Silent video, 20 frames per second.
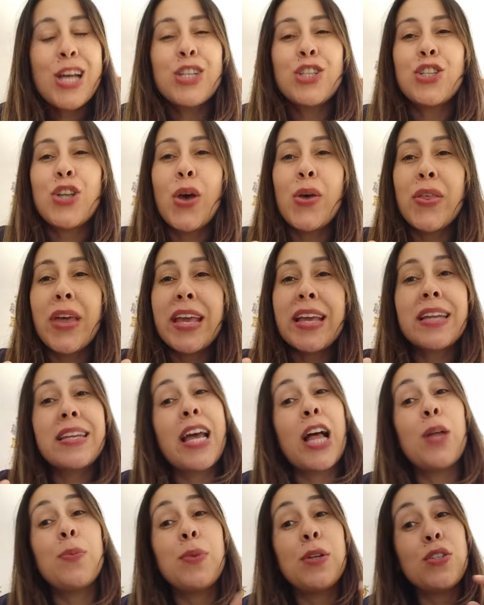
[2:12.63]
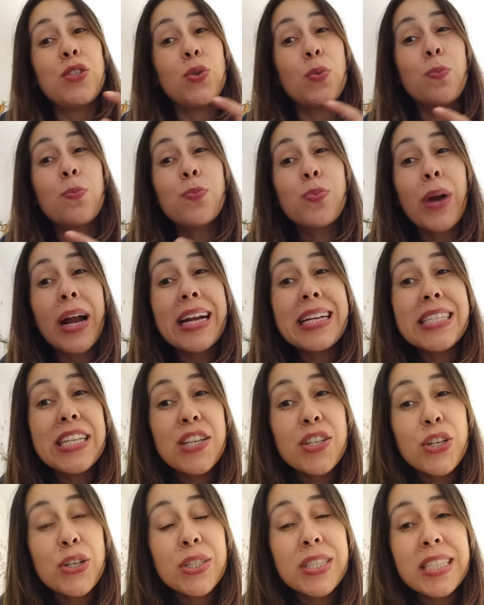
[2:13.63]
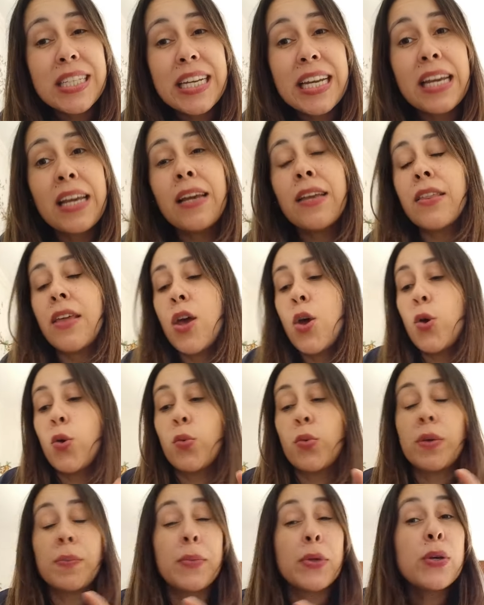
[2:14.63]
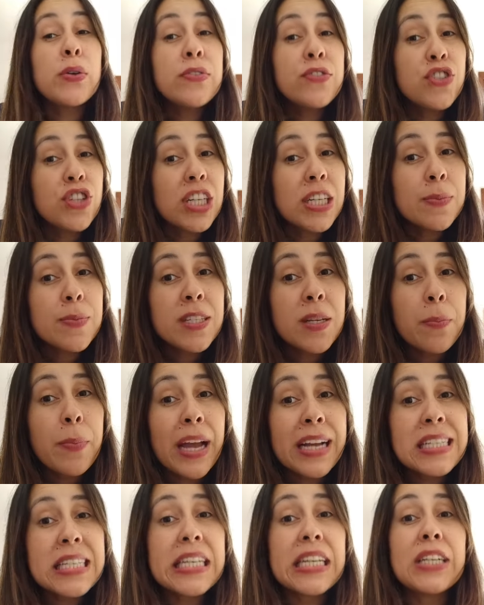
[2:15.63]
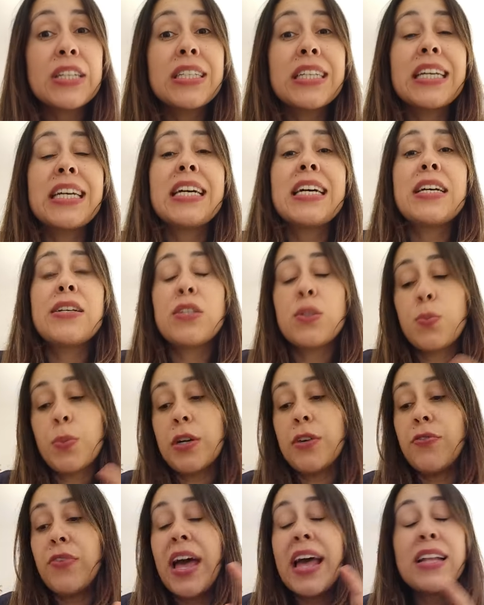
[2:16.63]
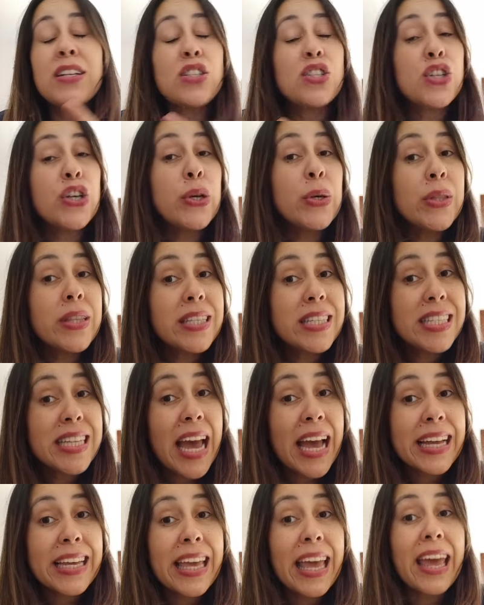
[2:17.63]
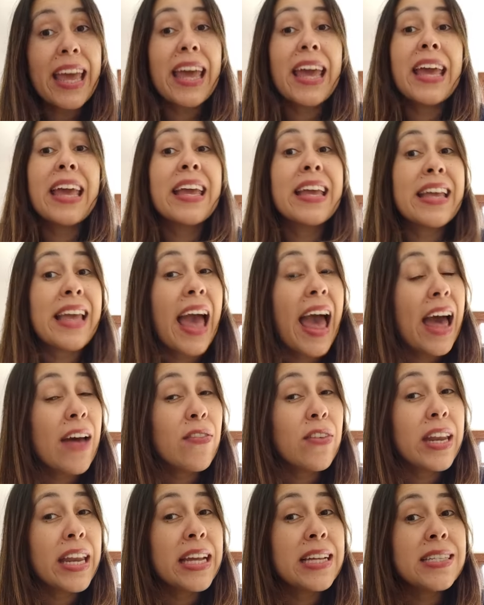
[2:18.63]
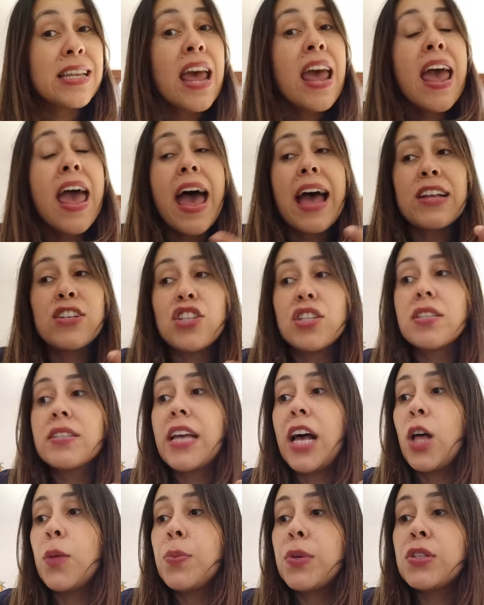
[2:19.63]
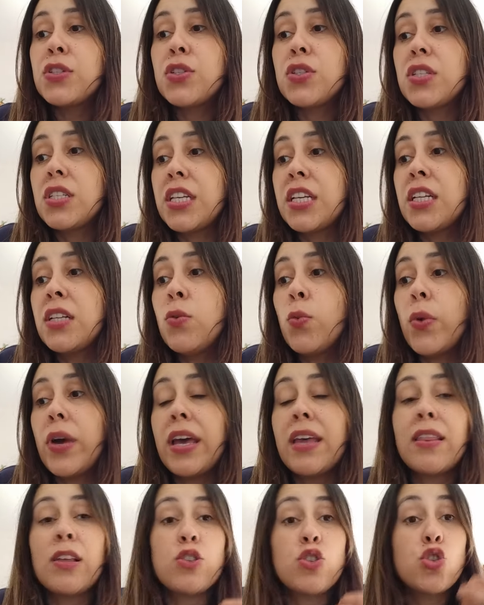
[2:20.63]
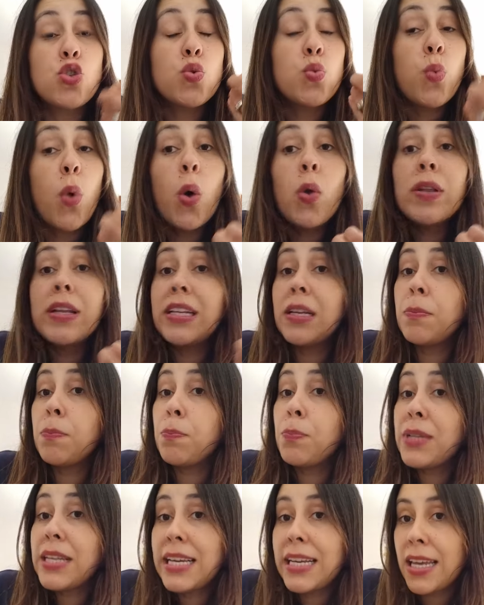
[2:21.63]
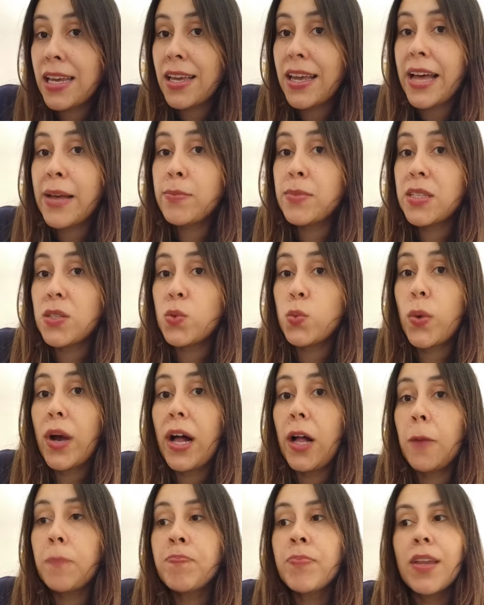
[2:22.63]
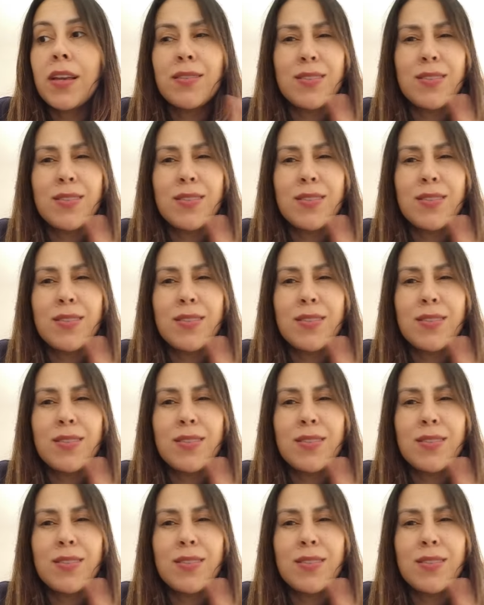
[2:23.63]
so they can help you to brighten your teeth, remove germs and bacteria, prevent tooth decay, cavities, and just help you to deal with swollen and bleeding gums as well.